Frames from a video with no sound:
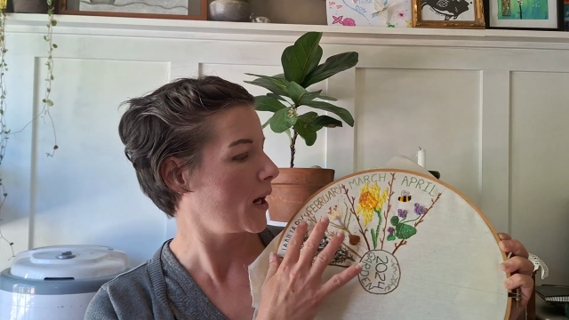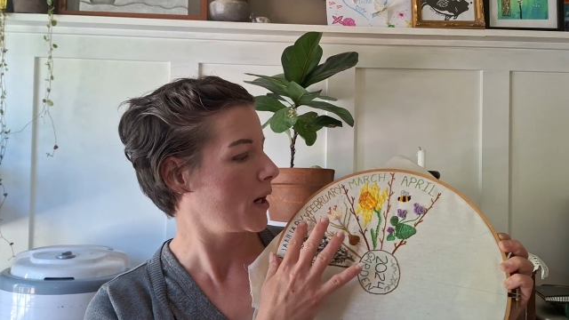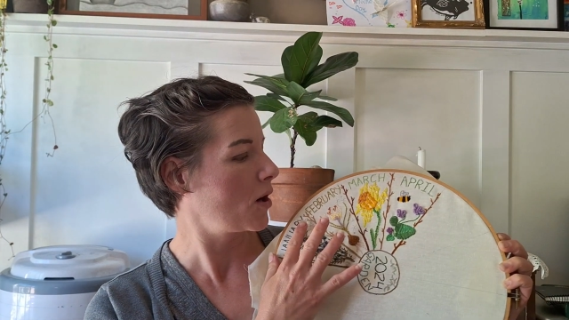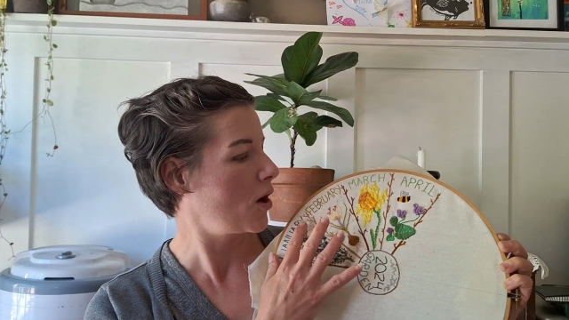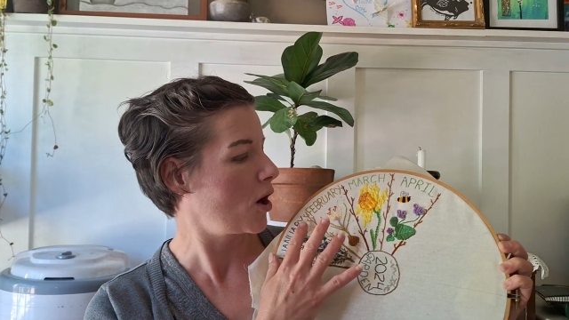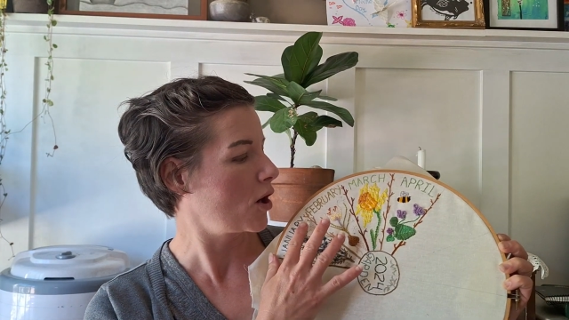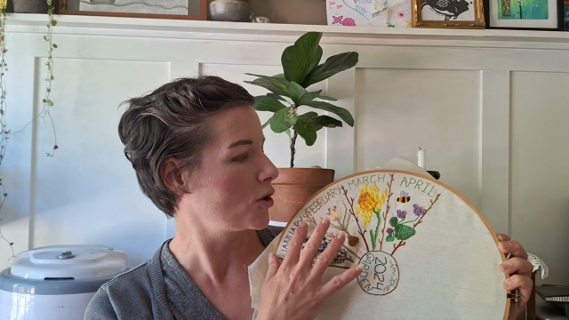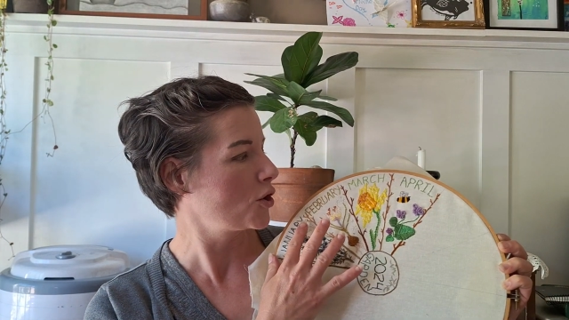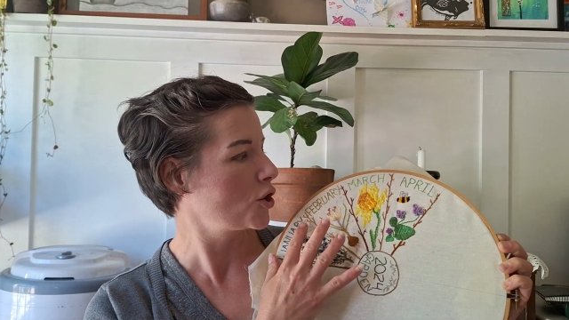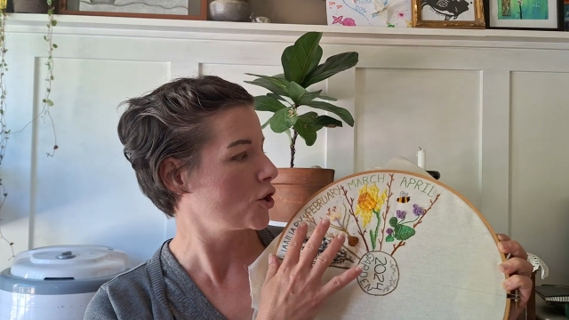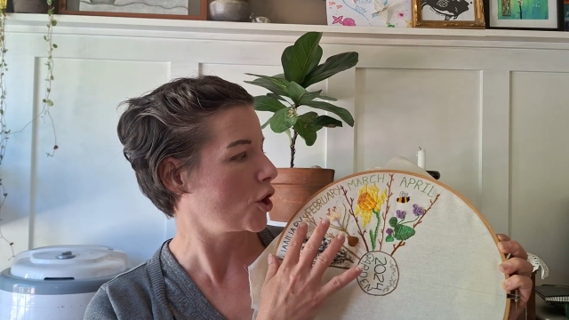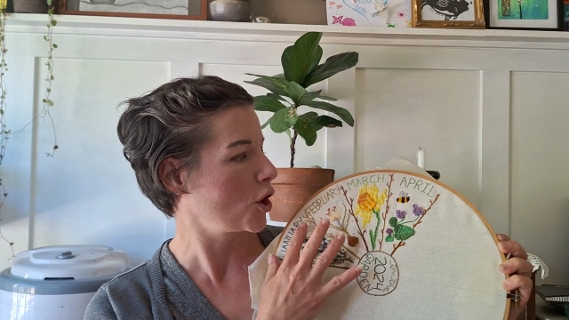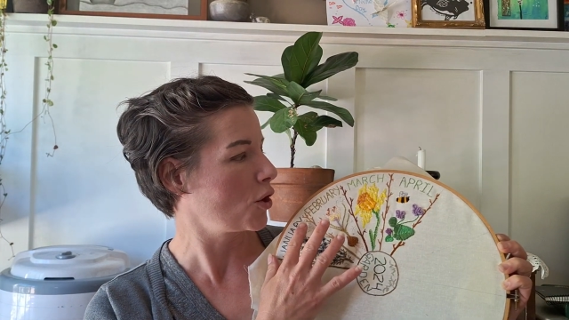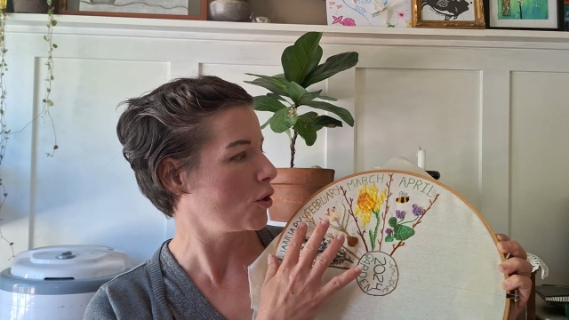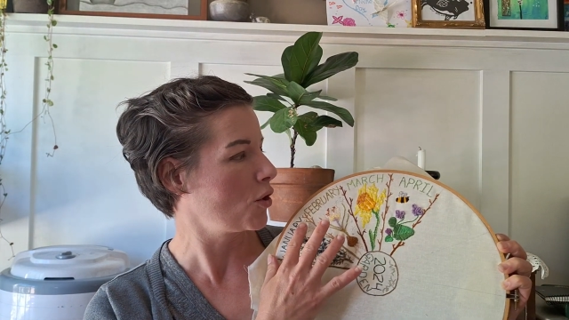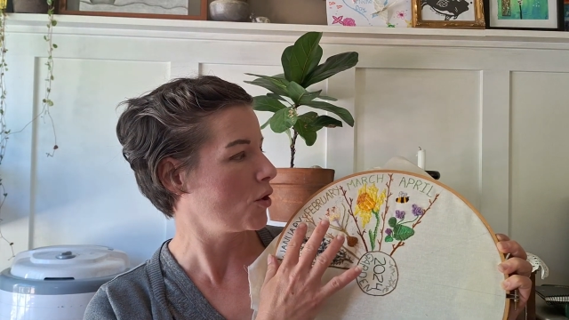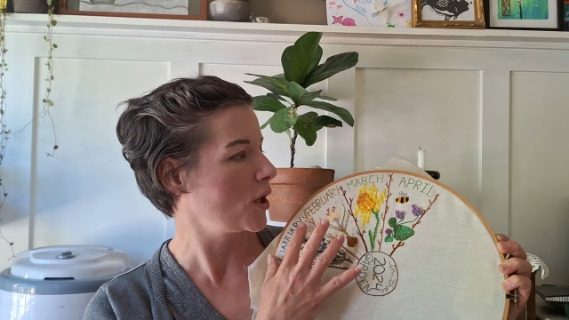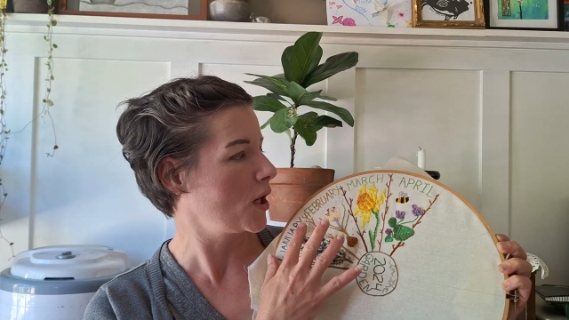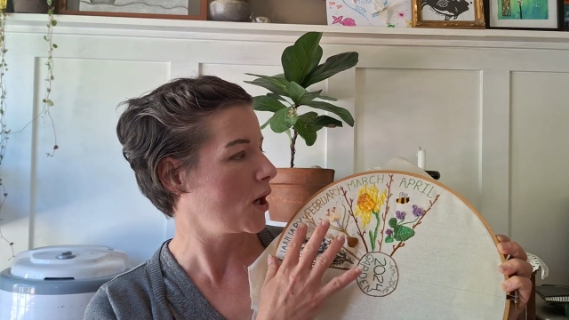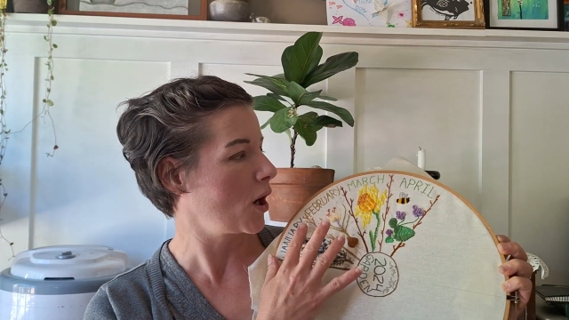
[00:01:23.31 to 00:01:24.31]
garden
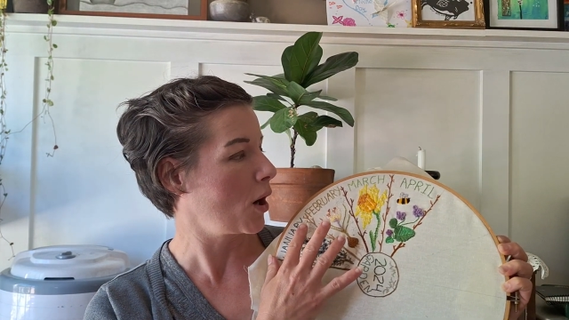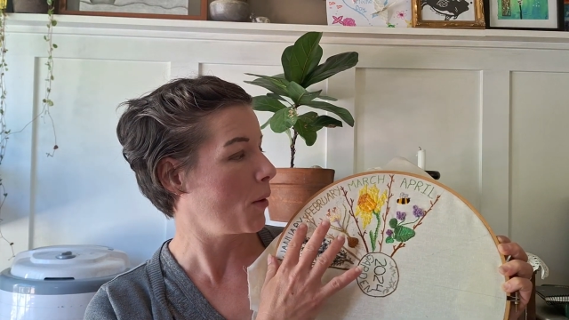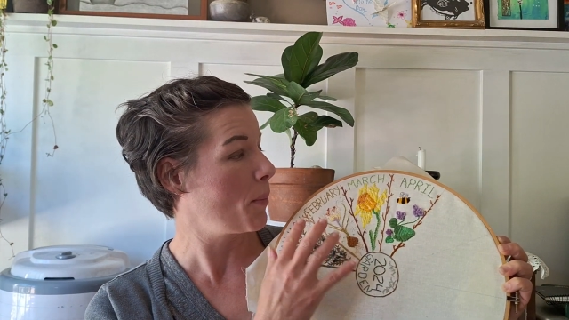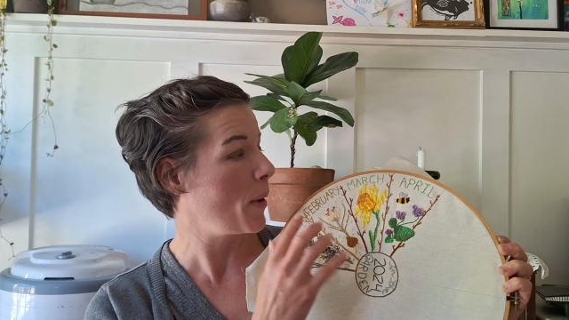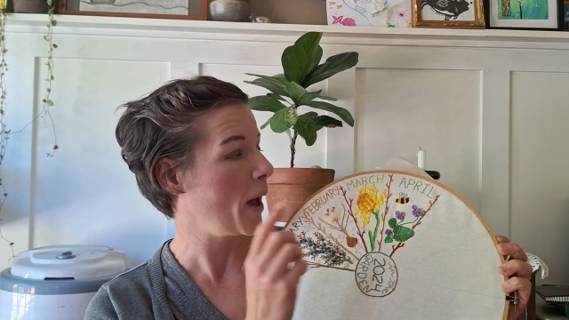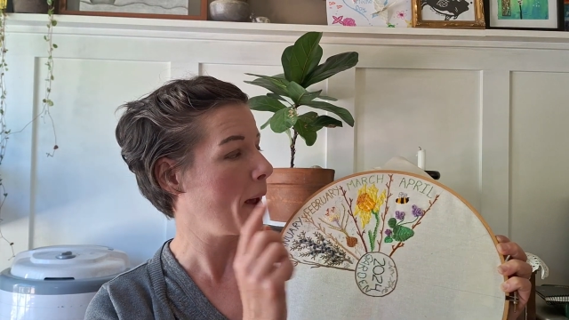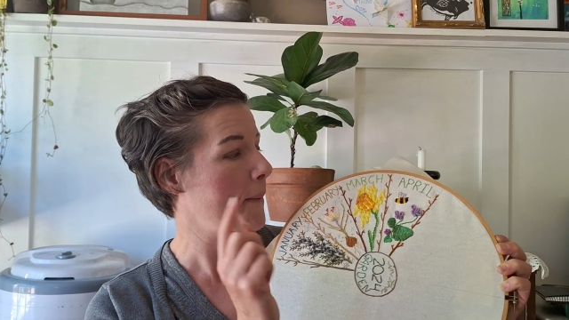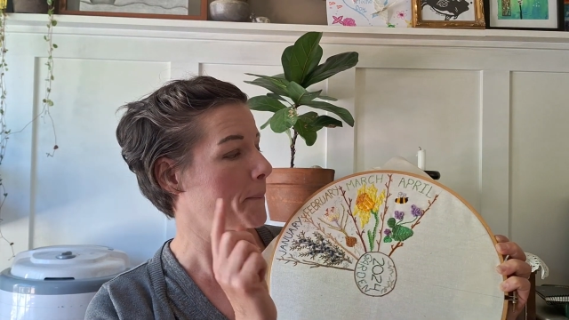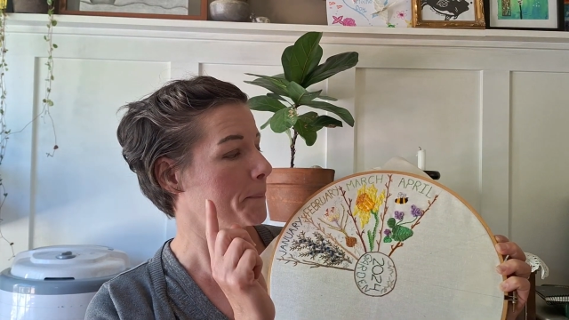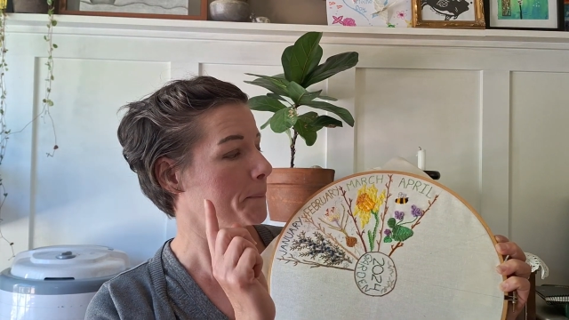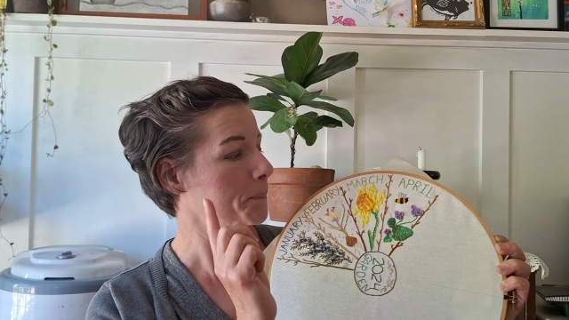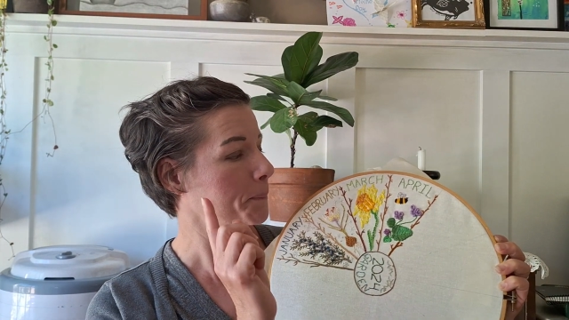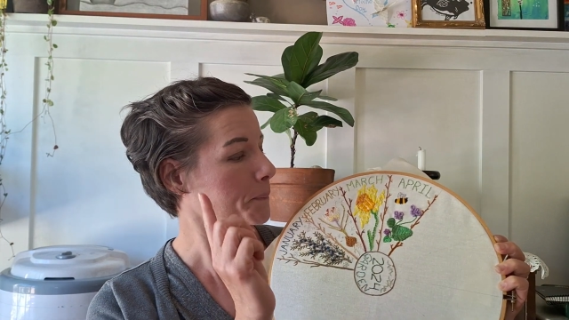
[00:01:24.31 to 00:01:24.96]
journal here, but